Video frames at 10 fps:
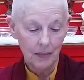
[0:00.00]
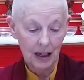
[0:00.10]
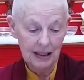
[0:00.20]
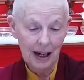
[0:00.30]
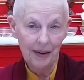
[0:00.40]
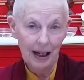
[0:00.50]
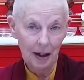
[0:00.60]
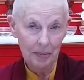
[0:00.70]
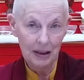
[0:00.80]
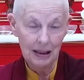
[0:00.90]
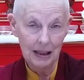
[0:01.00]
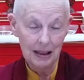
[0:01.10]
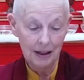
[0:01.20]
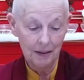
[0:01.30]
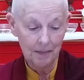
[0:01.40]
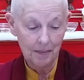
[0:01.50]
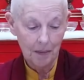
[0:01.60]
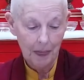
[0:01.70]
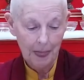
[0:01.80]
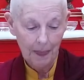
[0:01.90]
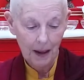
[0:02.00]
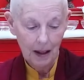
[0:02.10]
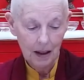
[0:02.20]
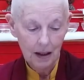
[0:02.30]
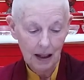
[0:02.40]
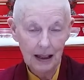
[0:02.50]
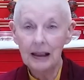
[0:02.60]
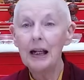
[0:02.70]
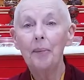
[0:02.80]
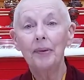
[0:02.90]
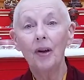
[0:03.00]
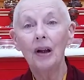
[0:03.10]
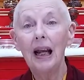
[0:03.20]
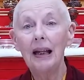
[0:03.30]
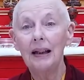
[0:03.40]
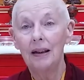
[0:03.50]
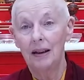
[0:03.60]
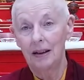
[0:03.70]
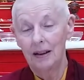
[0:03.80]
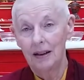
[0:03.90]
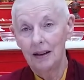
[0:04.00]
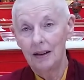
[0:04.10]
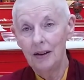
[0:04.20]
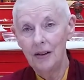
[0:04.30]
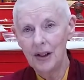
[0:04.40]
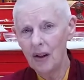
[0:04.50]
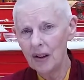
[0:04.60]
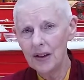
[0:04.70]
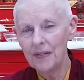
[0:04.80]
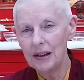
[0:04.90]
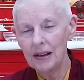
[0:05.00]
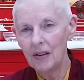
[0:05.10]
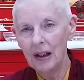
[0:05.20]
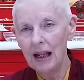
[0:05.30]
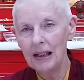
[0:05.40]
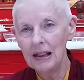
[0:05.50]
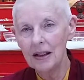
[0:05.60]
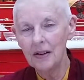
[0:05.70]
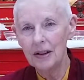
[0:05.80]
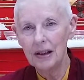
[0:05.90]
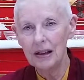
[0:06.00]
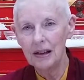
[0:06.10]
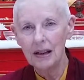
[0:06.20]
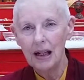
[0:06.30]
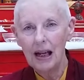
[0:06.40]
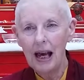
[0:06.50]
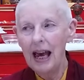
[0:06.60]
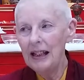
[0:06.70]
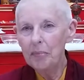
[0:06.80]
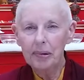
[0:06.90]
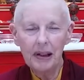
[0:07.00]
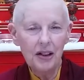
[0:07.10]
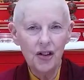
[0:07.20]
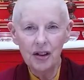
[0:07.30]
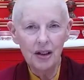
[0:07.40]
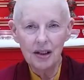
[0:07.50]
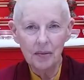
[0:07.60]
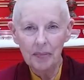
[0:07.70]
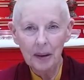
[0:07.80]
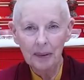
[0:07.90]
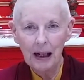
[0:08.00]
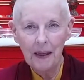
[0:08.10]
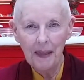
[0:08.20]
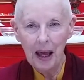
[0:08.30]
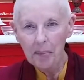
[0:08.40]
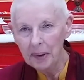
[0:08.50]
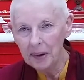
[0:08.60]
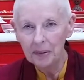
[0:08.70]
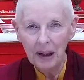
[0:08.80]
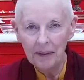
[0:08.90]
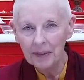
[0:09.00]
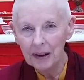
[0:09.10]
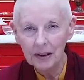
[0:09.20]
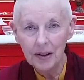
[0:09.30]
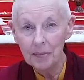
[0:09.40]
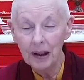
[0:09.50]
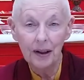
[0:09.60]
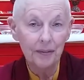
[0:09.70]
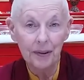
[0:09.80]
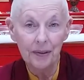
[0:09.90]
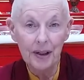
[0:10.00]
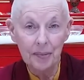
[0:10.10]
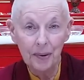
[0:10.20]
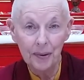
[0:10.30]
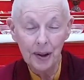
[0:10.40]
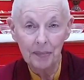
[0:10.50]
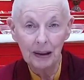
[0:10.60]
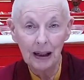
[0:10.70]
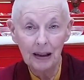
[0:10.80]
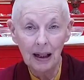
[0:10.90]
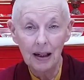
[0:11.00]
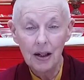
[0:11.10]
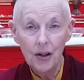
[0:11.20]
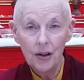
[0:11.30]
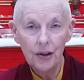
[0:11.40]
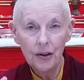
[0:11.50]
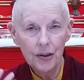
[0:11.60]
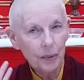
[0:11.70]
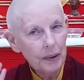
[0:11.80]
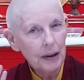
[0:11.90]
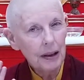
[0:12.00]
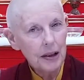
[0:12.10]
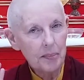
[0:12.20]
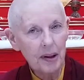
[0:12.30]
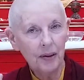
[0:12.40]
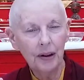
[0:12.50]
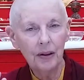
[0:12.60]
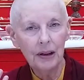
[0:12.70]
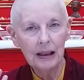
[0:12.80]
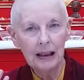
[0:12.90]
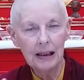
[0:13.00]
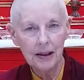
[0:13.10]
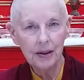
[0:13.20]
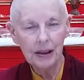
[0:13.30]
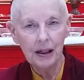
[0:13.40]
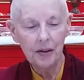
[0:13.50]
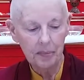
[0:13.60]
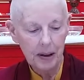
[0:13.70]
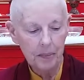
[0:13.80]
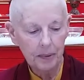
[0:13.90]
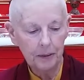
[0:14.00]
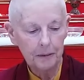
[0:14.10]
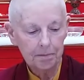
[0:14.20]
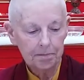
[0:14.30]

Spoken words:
That's how it happens, isn't it? And it can happen online. There's a lot of it online, isn't there? There's these hate preachers and people like that, but who have some kind of charisma or something like that. So we need to be on guard against those kind of people.